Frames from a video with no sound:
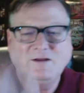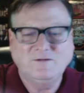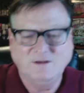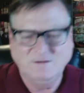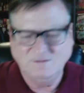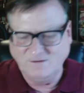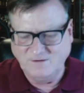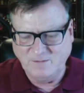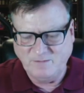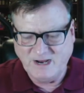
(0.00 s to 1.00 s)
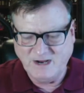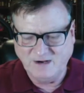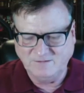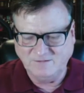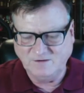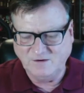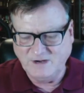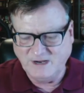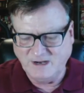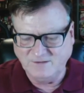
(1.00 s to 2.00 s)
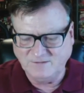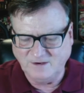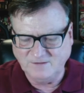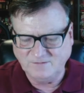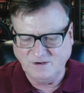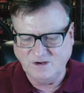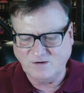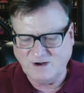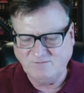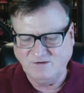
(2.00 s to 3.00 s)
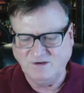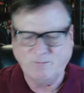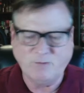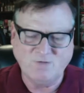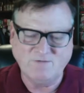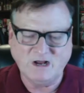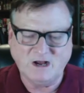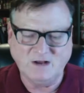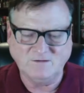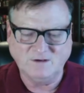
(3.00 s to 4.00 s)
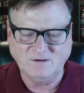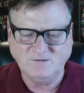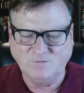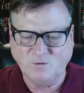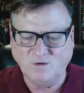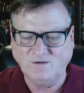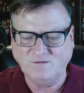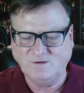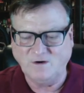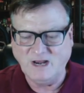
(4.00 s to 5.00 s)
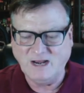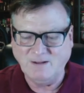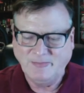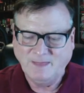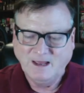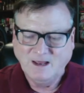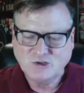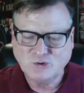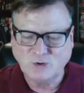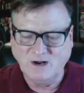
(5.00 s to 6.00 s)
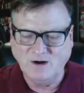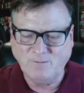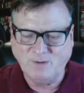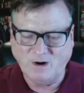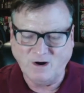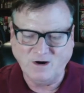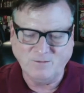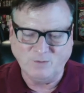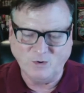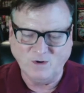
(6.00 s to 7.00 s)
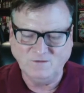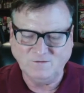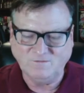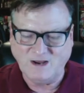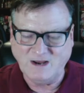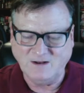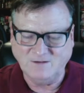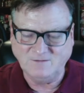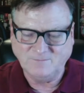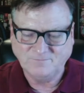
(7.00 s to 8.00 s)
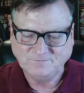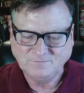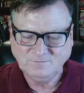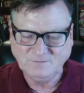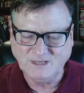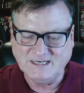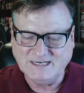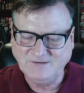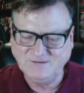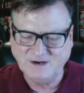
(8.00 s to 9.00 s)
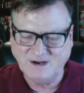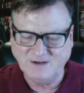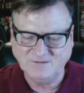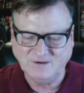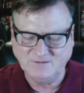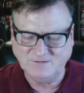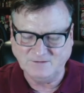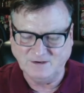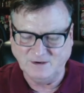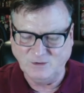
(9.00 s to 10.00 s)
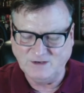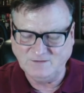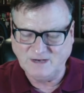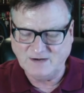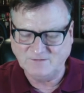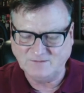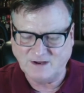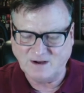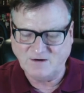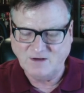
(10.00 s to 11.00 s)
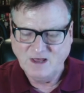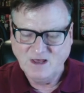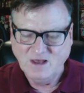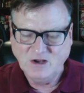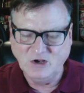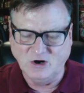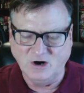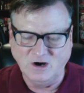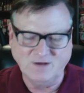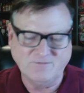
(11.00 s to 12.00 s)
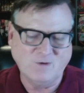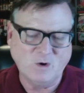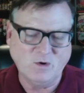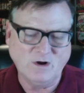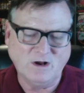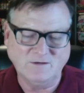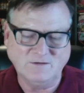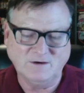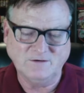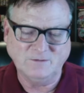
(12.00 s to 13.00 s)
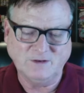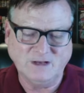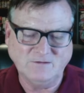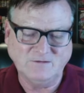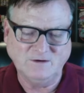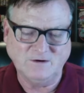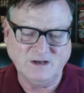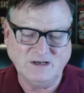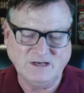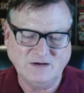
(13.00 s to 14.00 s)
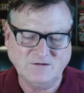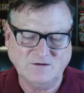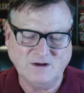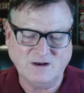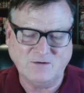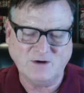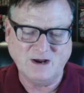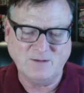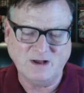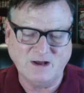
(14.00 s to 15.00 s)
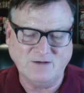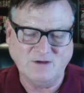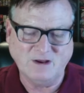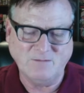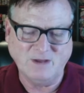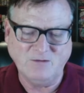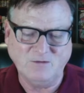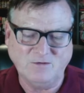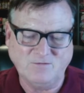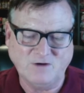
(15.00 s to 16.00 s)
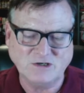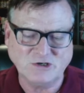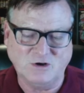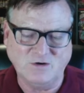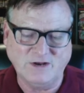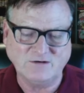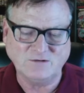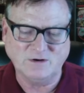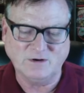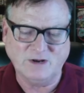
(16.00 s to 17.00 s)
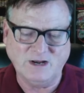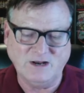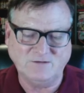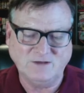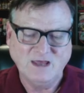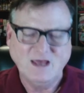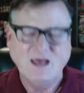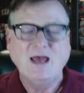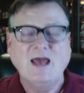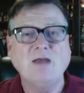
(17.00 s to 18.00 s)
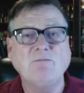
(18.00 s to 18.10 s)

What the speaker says: says here on the back, it says, Coney Island Saucery crafted the perfect hot sauce for discerning Trailer Park Boys fans. Deeecent hot sauce is a Louisiana-style, garlic-forward hot sauce with a silky texture and the right amount of heat, made with fresh, all-natural ingredients, and